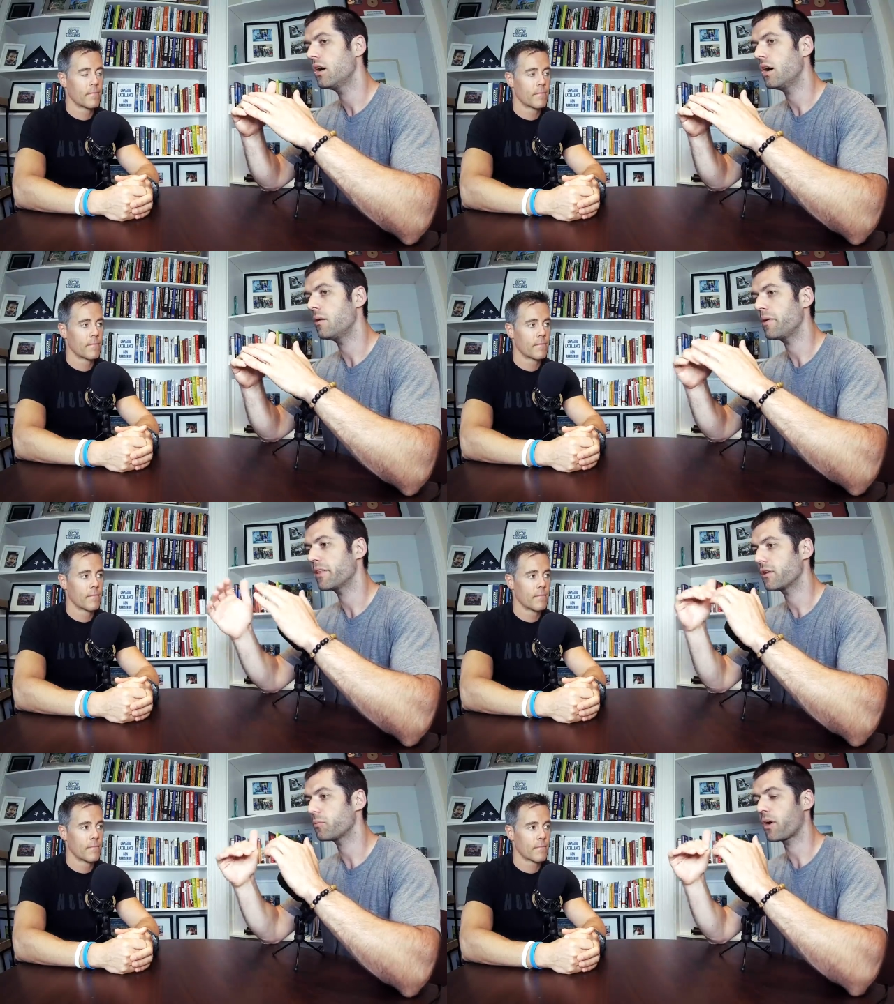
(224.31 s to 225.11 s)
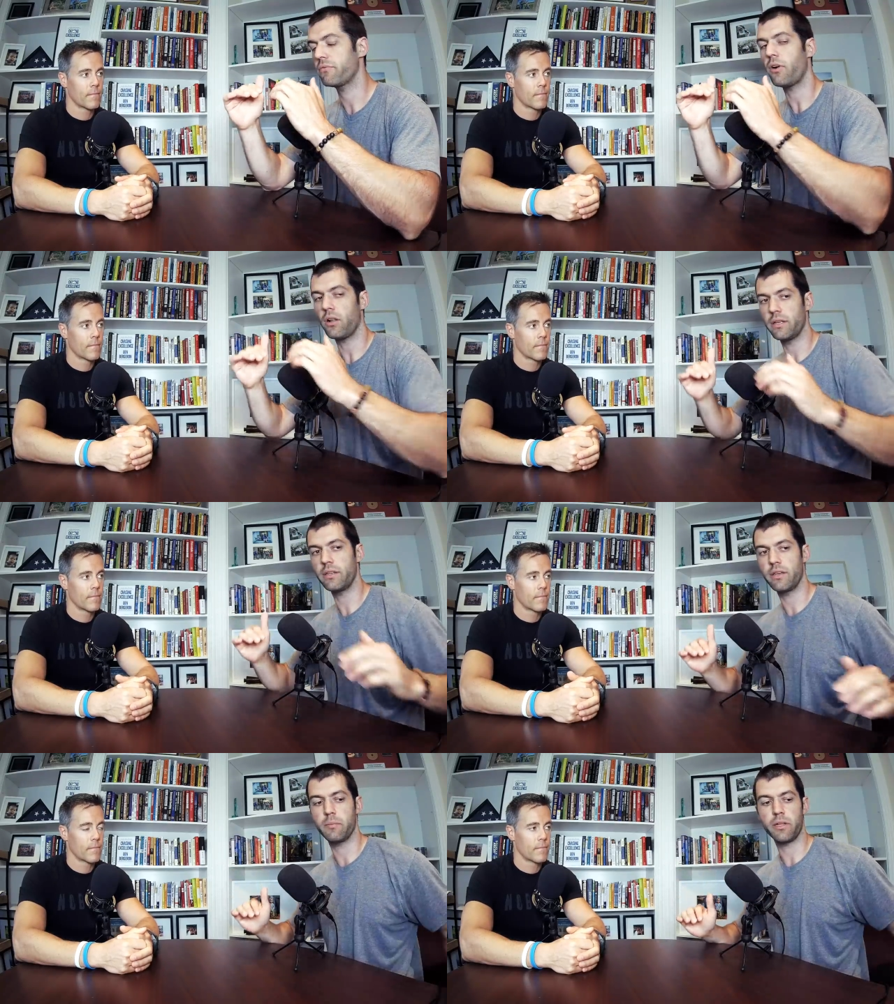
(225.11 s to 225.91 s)
Speaker 1: Um, I think it'll probably fall
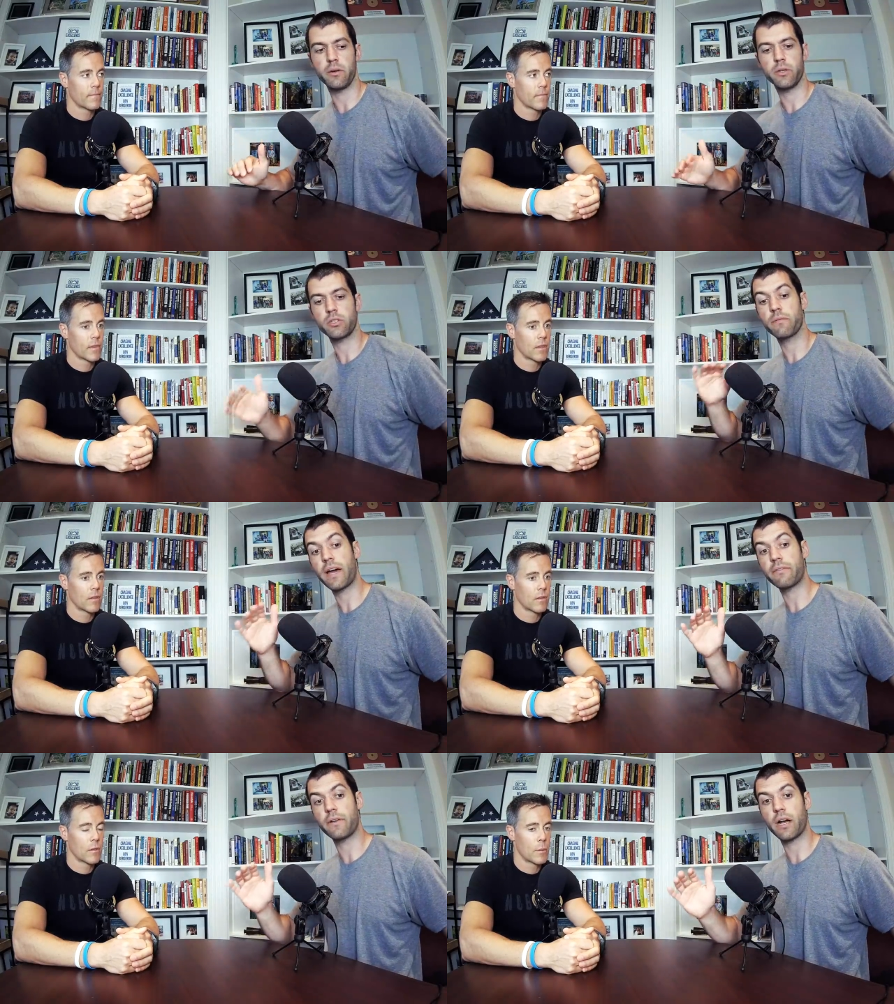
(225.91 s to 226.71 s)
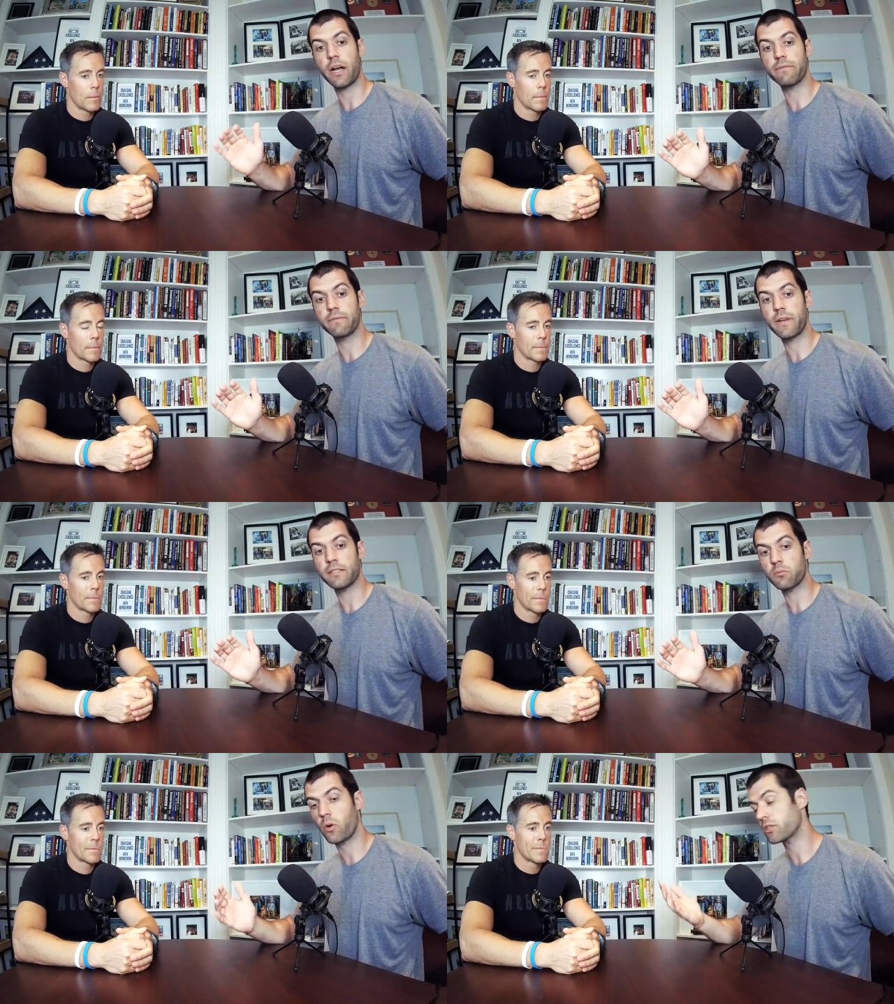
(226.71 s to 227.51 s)
into the ability one. So I've got I've got
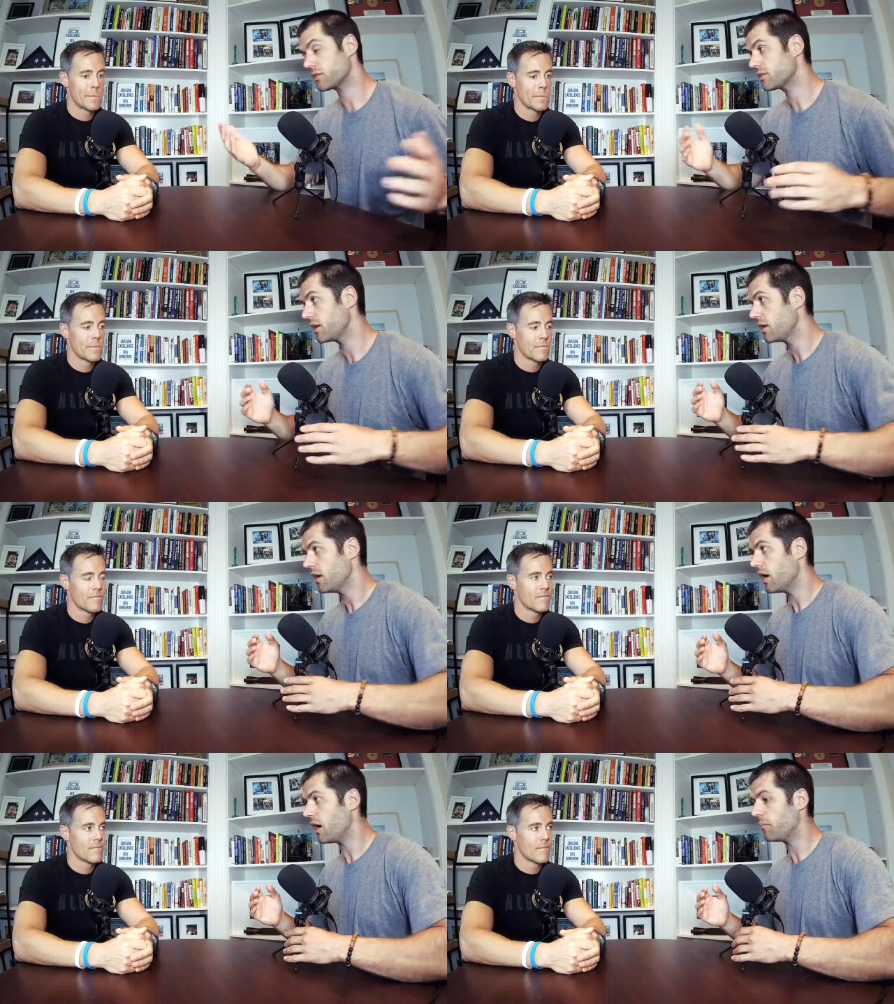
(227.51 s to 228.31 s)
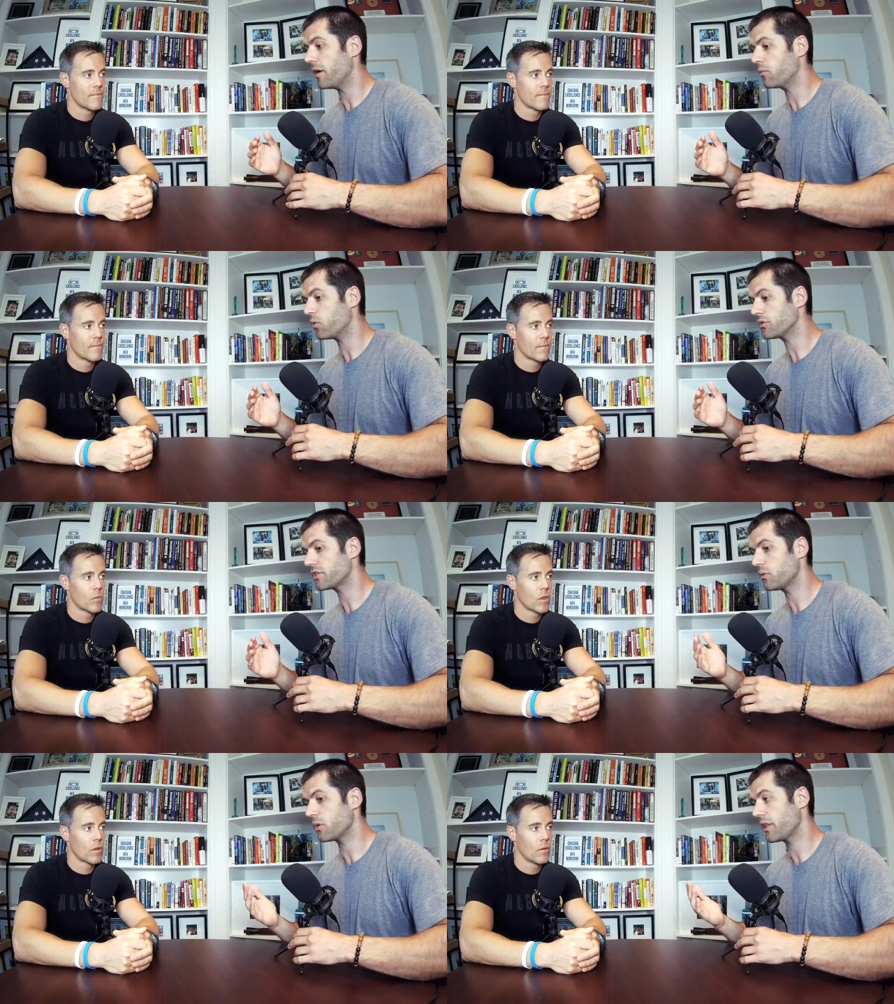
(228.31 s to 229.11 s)
got some questions, um, and we'll
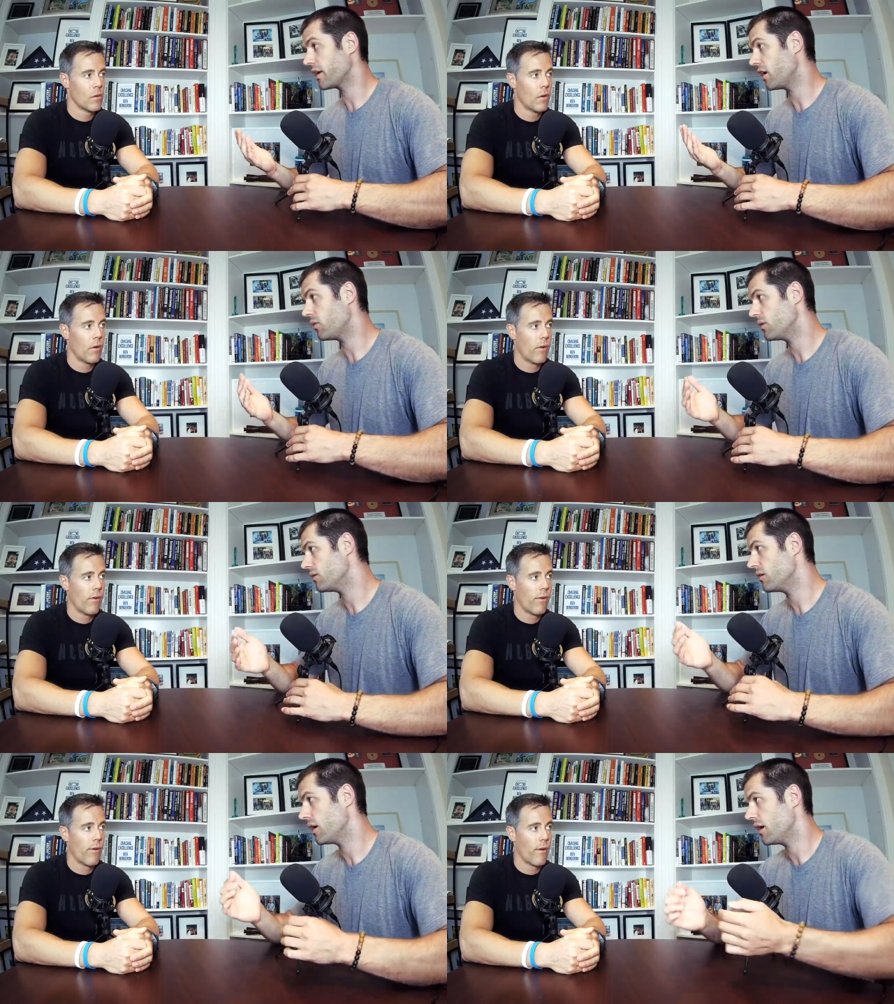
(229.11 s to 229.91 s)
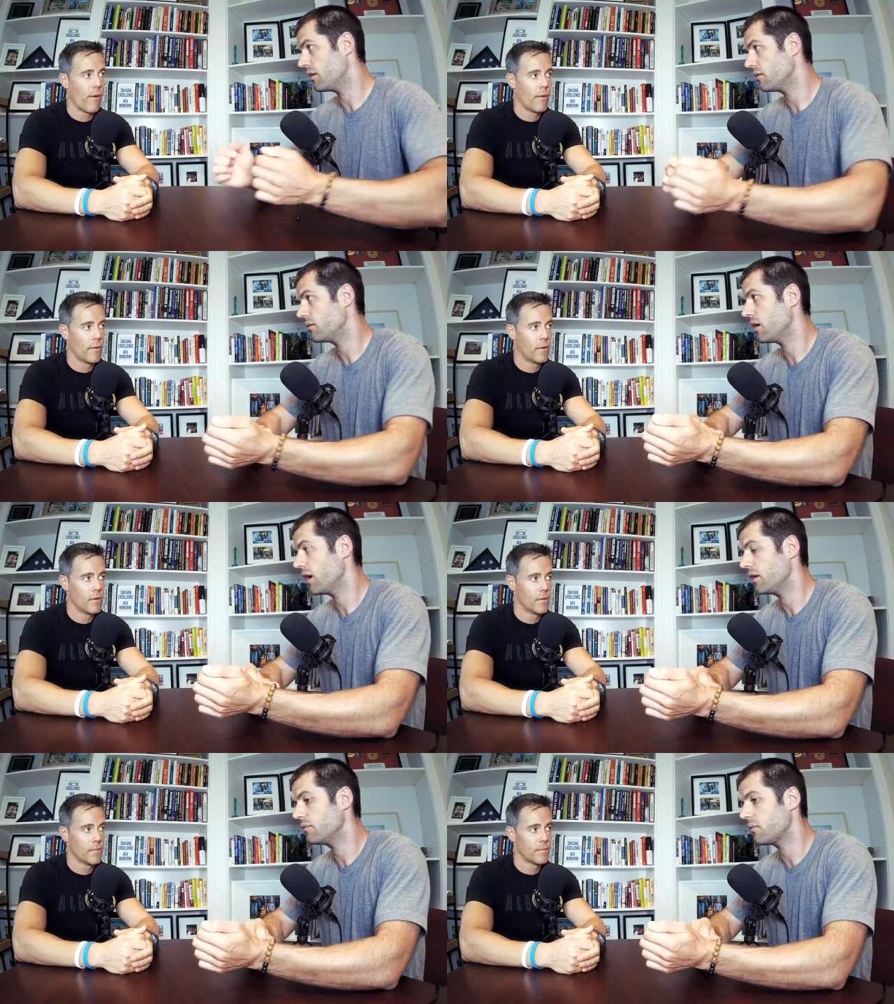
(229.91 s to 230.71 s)
see where they go. And and
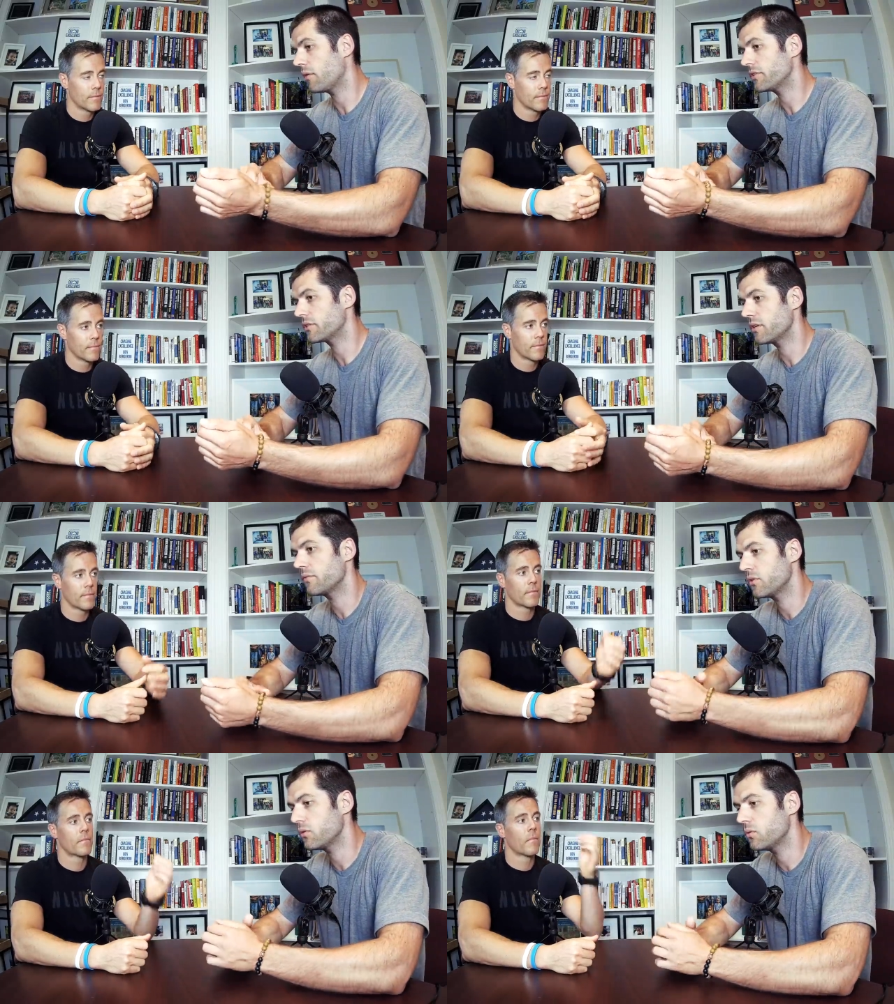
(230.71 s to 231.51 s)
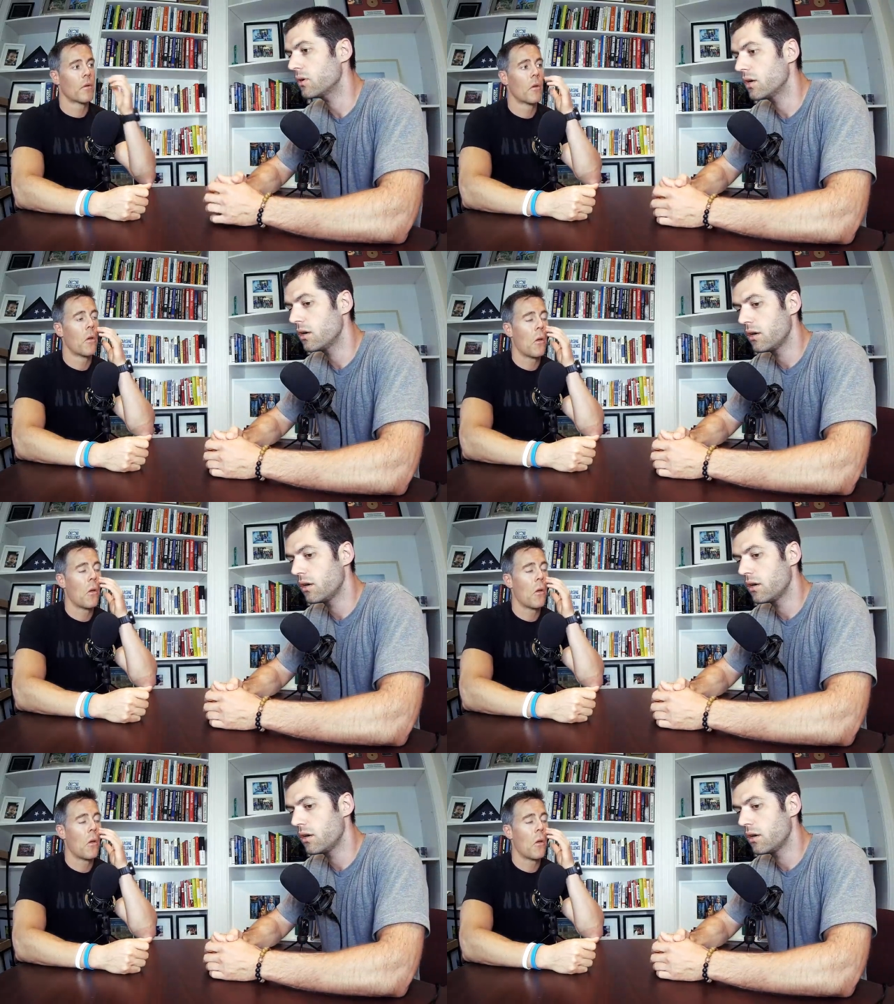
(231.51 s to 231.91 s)
and obviously, if you